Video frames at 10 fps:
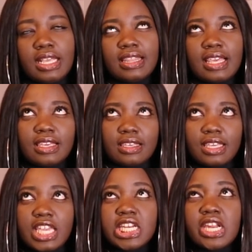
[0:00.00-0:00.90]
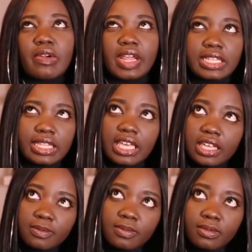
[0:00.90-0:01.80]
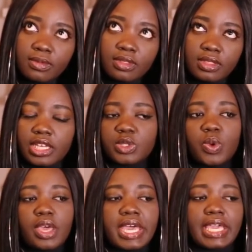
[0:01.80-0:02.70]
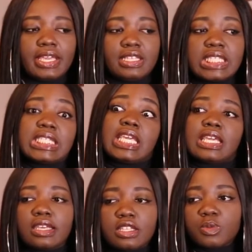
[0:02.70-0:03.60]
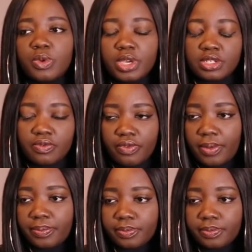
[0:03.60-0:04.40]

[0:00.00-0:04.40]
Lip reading: I think indirectly, that's where I seek inspiration from.